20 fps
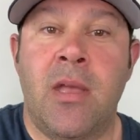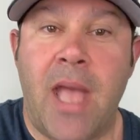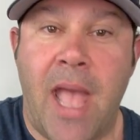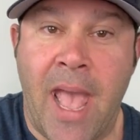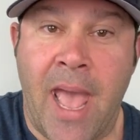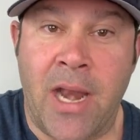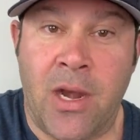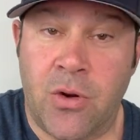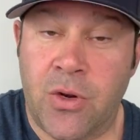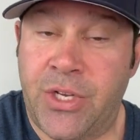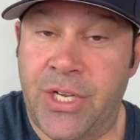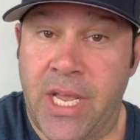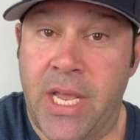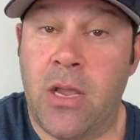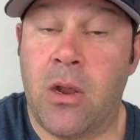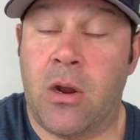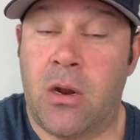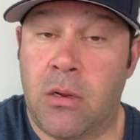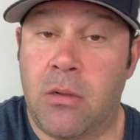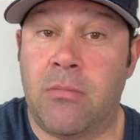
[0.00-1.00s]

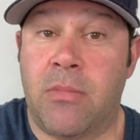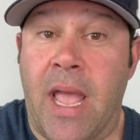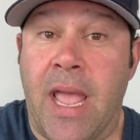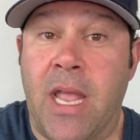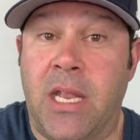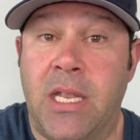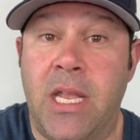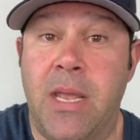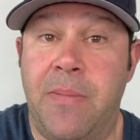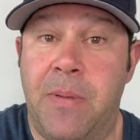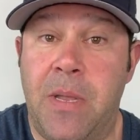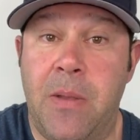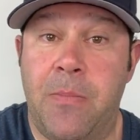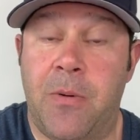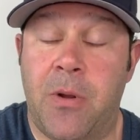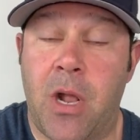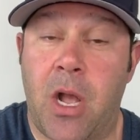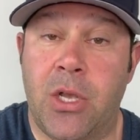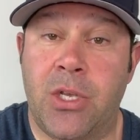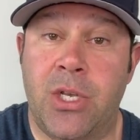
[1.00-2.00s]
energy or ATP
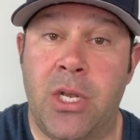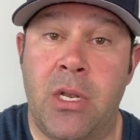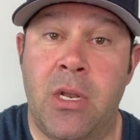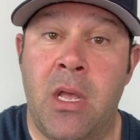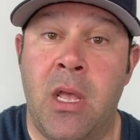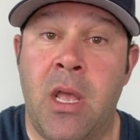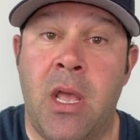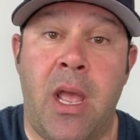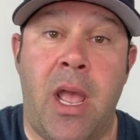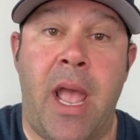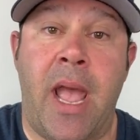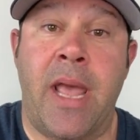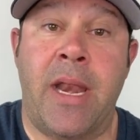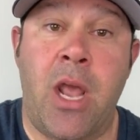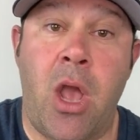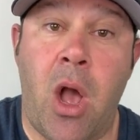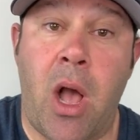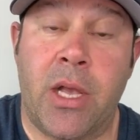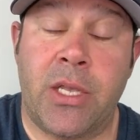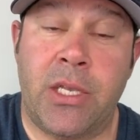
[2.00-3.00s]
production,
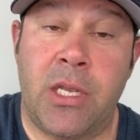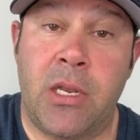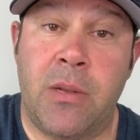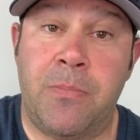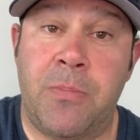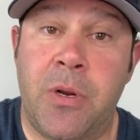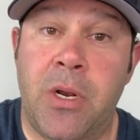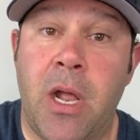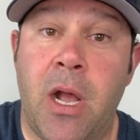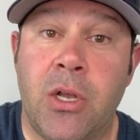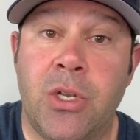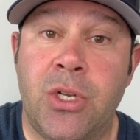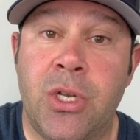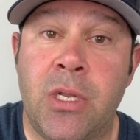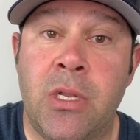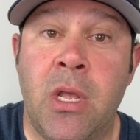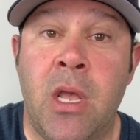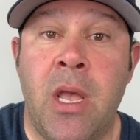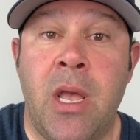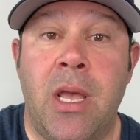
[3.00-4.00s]
antioxidant
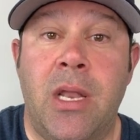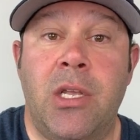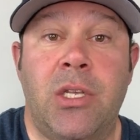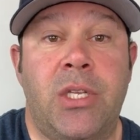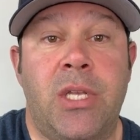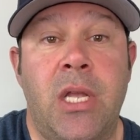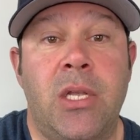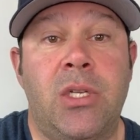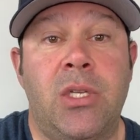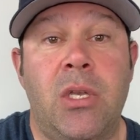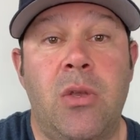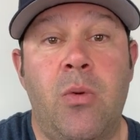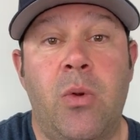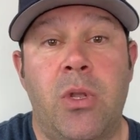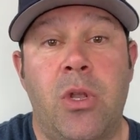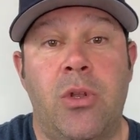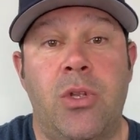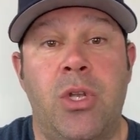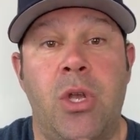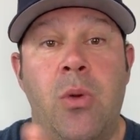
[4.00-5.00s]
production. And essentially what
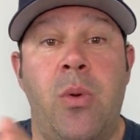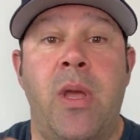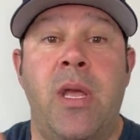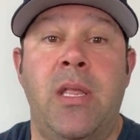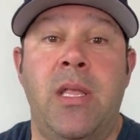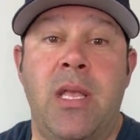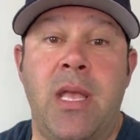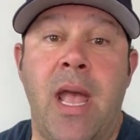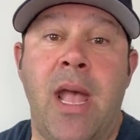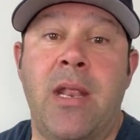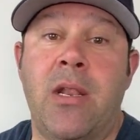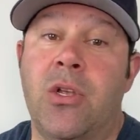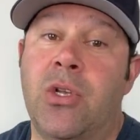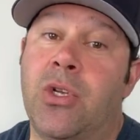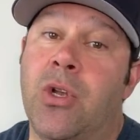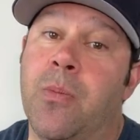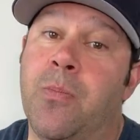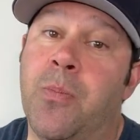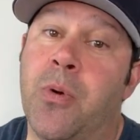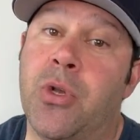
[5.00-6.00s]
you're doing in the end is
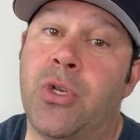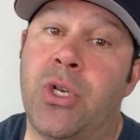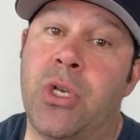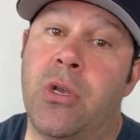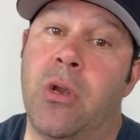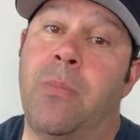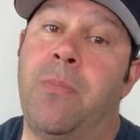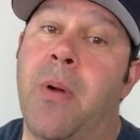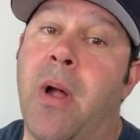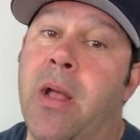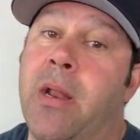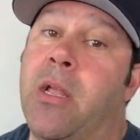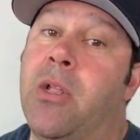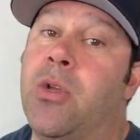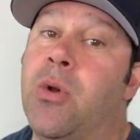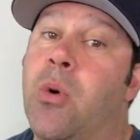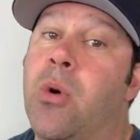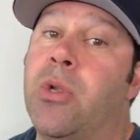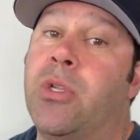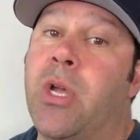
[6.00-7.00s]
you're pushing your body
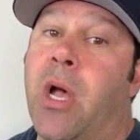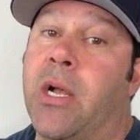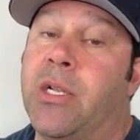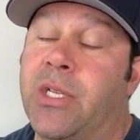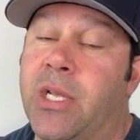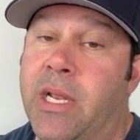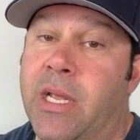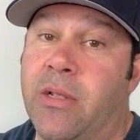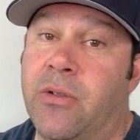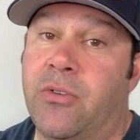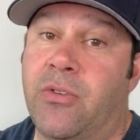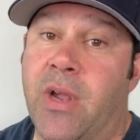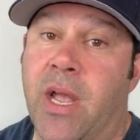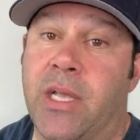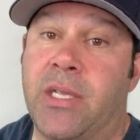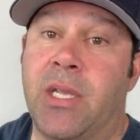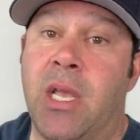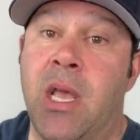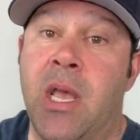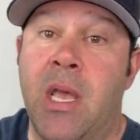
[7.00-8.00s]
towards oxidative
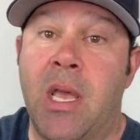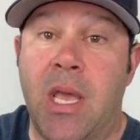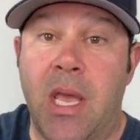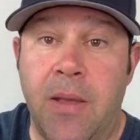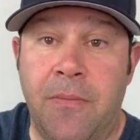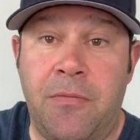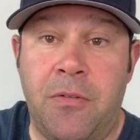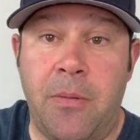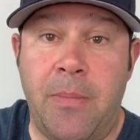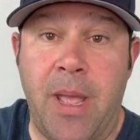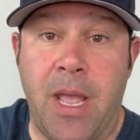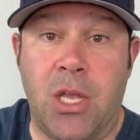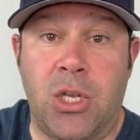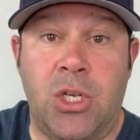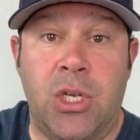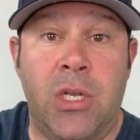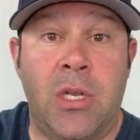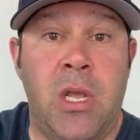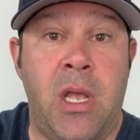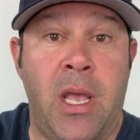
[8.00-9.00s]
stress,
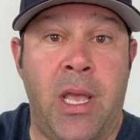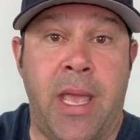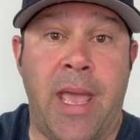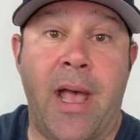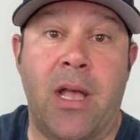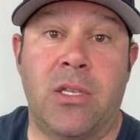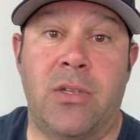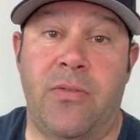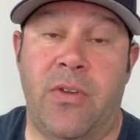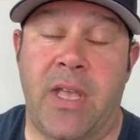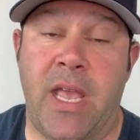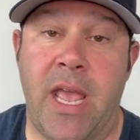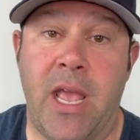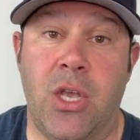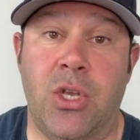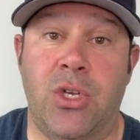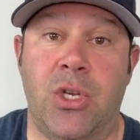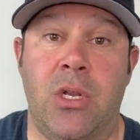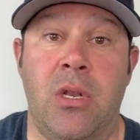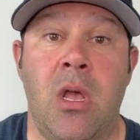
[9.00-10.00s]
inflammation, and
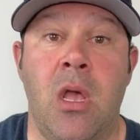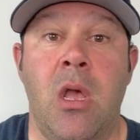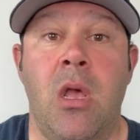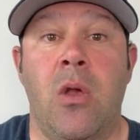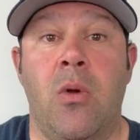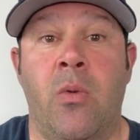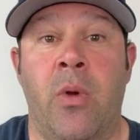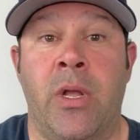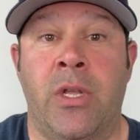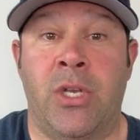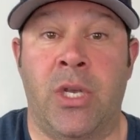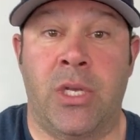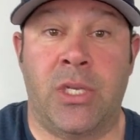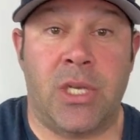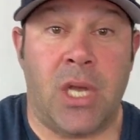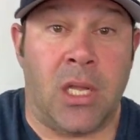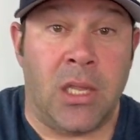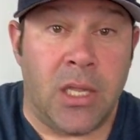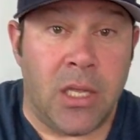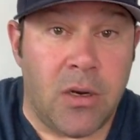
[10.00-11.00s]
calcification, which is
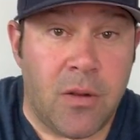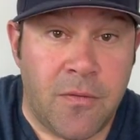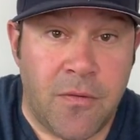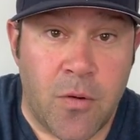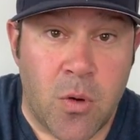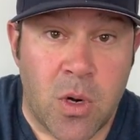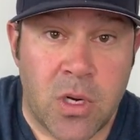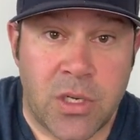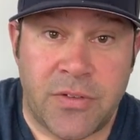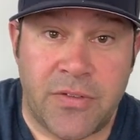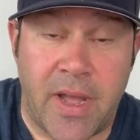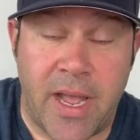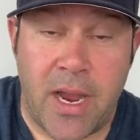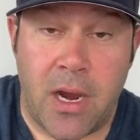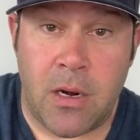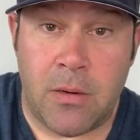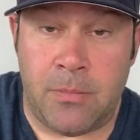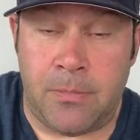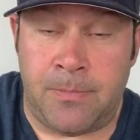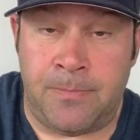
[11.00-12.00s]
a little forest
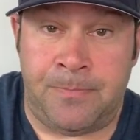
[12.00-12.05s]
fire